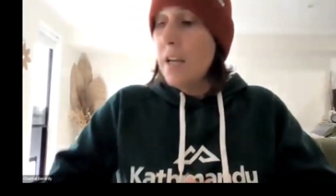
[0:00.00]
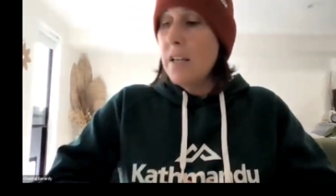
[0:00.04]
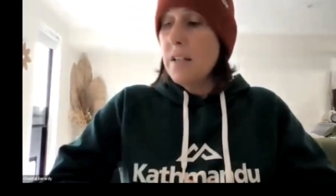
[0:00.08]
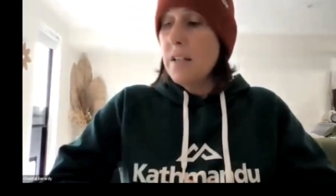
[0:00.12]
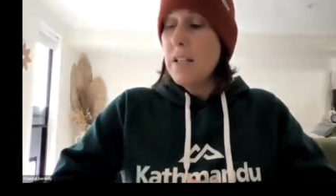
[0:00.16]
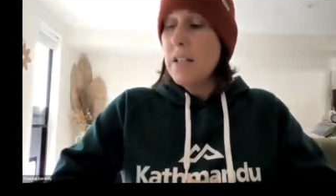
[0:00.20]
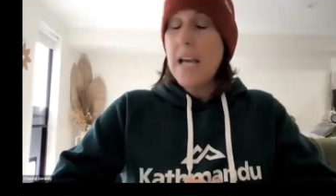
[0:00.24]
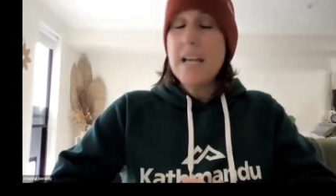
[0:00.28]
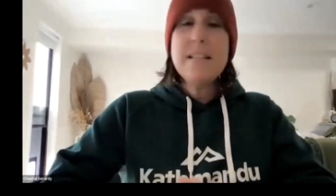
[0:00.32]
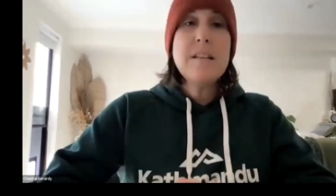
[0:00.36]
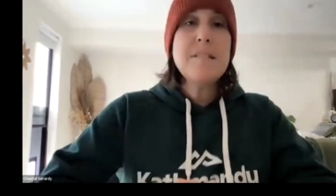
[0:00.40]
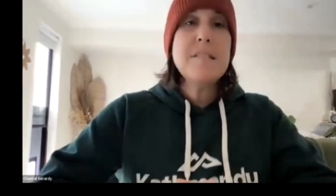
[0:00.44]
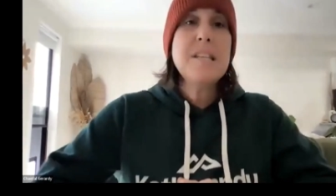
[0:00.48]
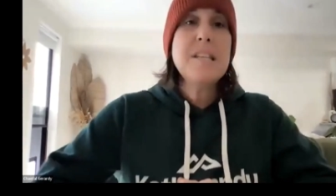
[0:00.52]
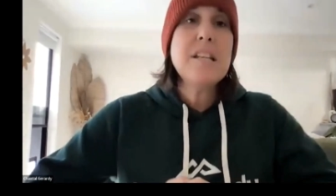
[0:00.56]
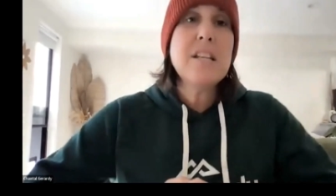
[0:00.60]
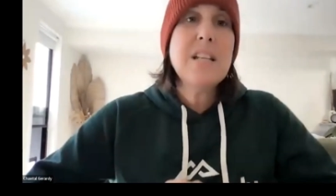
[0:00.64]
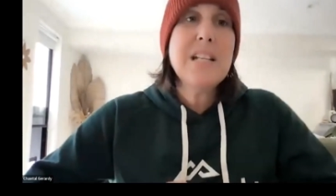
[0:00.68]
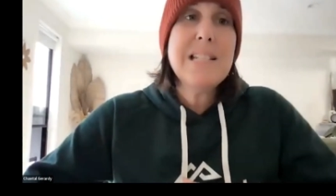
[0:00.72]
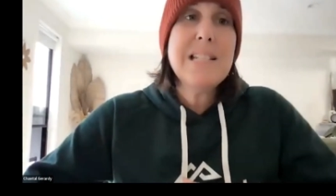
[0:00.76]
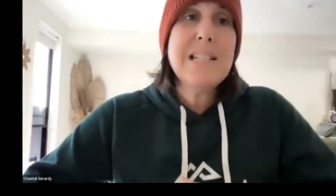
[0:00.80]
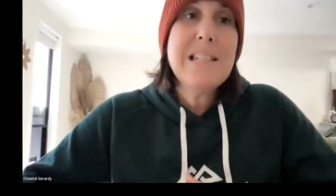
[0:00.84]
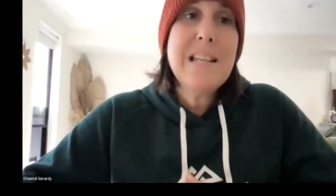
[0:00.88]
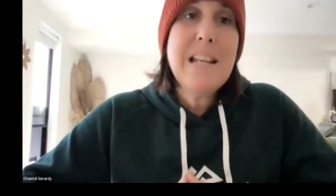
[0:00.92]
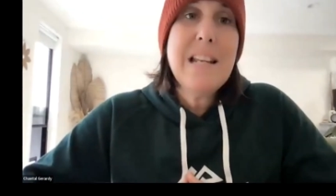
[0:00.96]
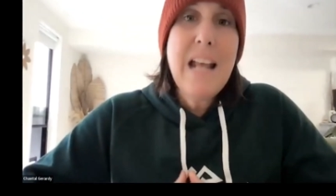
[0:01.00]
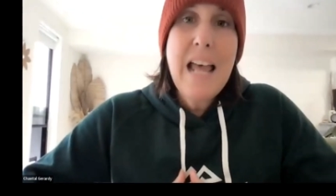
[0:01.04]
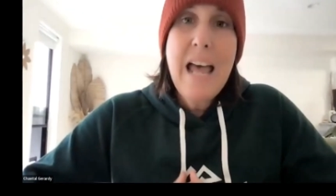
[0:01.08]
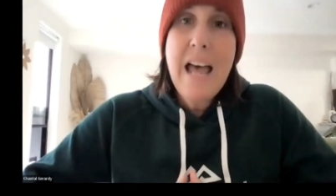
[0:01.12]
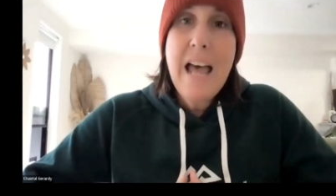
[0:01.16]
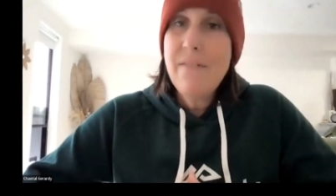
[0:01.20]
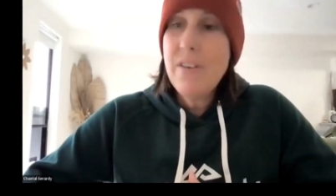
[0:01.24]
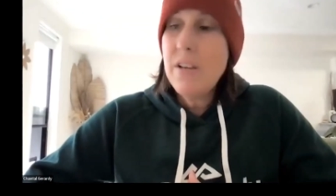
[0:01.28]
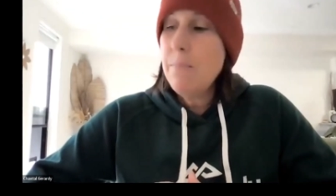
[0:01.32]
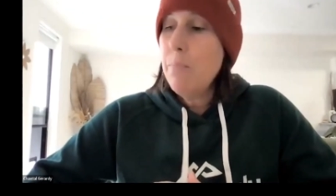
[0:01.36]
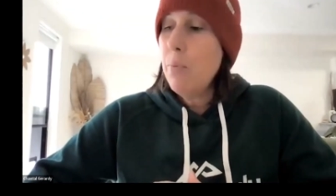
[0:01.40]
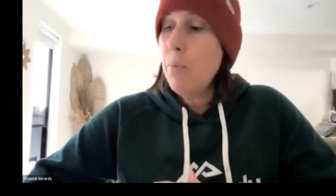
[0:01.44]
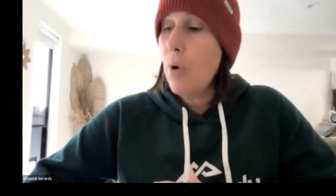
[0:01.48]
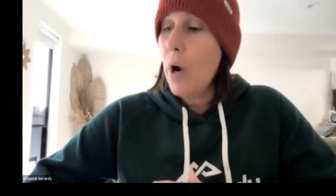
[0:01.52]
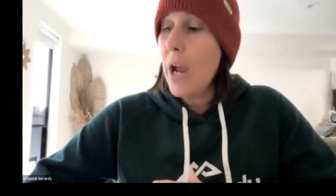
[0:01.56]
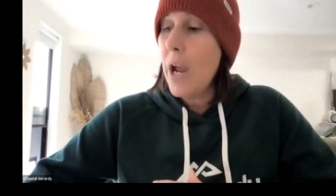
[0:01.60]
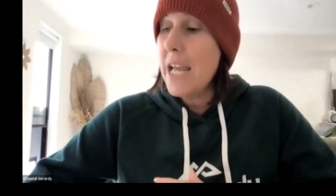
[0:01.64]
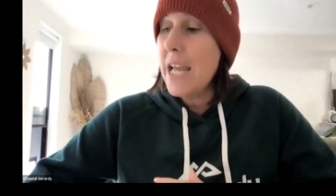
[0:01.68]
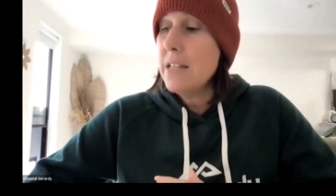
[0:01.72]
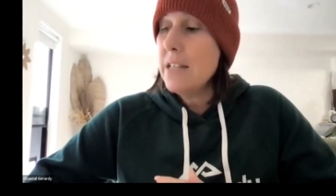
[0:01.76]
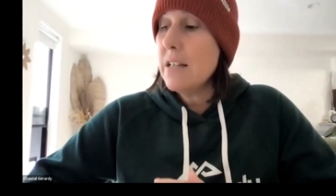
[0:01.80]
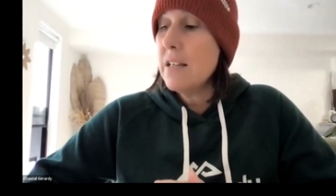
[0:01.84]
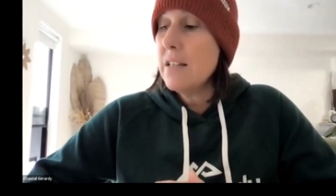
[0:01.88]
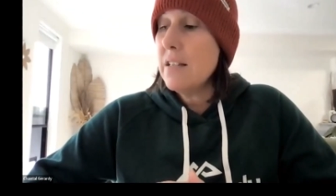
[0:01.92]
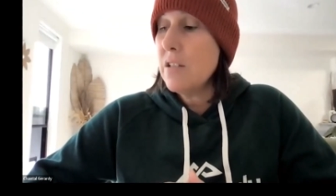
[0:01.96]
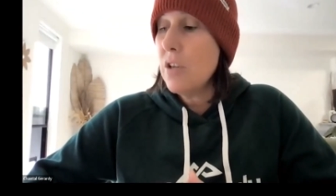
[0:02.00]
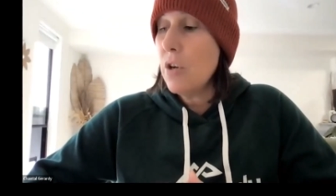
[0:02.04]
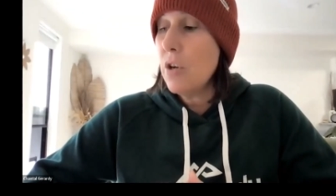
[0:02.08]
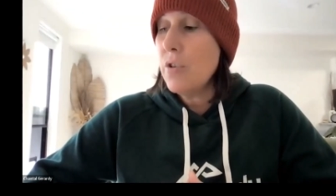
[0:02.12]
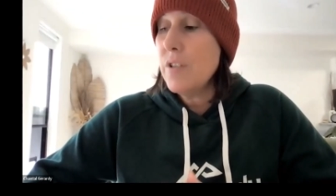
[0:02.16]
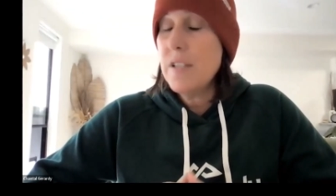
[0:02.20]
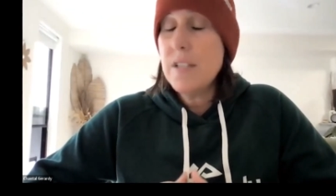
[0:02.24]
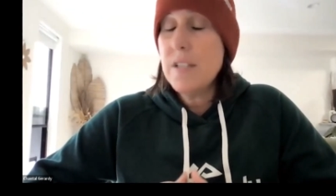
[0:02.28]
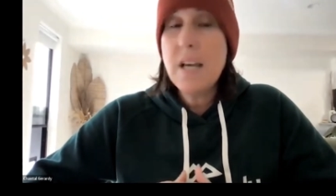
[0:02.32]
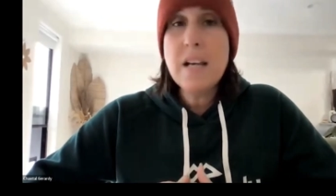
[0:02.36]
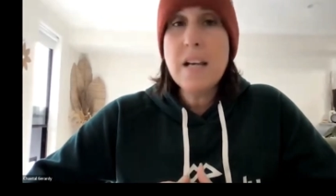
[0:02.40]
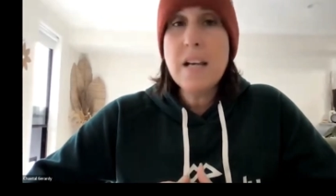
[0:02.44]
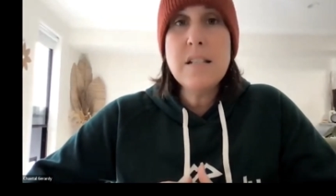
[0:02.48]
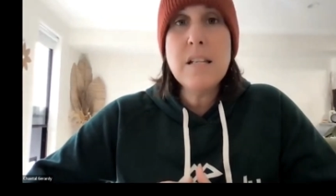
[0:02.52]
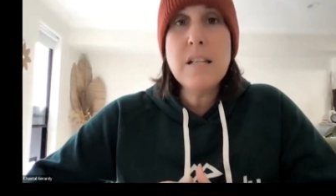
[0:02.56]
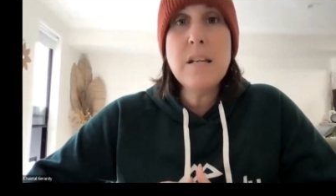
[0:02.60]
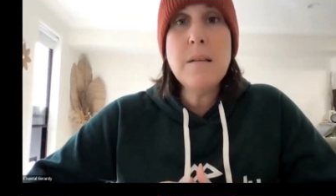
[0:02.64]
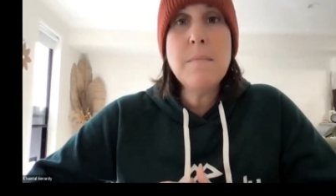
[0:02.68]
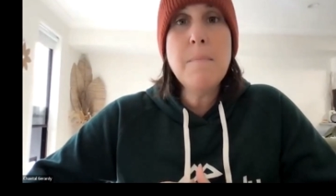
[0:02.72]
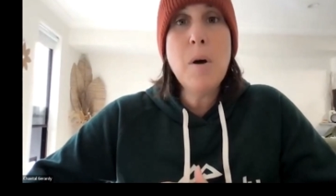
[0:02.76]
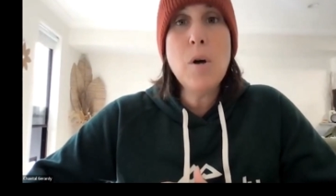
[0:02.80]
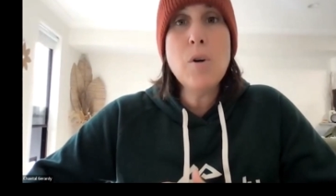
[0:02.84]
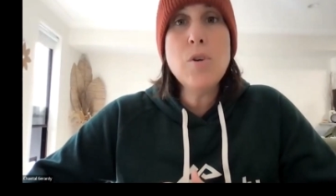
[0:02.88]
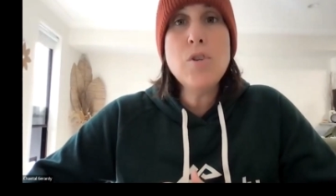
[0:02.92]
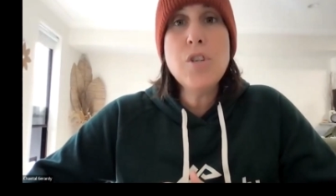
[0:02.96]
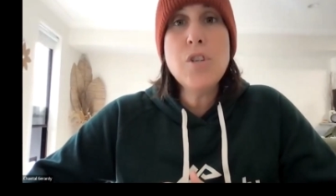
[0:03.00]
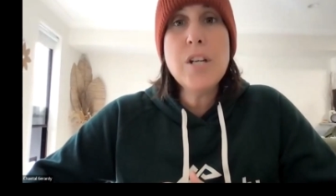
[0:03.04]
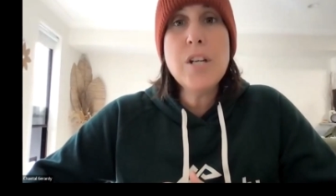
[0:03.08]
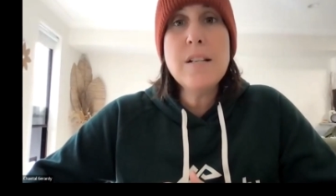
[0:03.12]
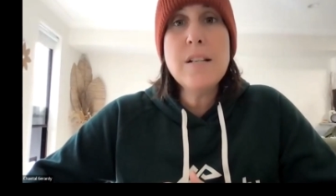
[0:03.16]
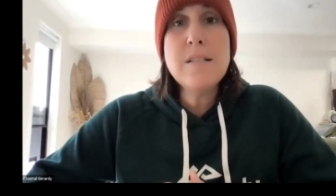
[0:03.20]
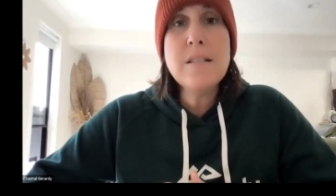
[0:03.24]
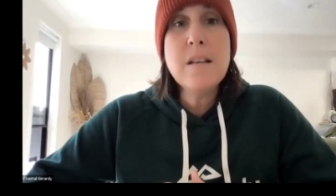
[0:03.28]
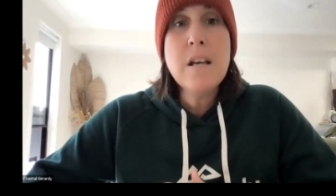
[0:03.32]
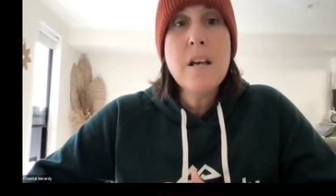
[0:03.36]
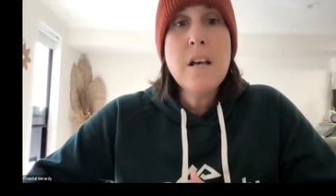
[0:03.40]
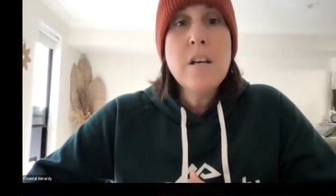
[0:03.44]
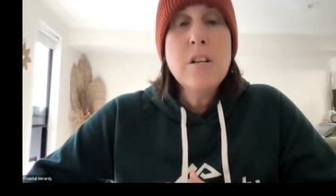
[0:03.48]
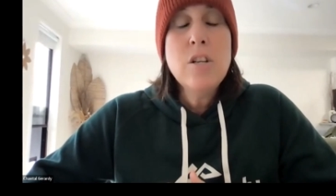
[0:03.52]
So as I said, consider having brand associated emojis.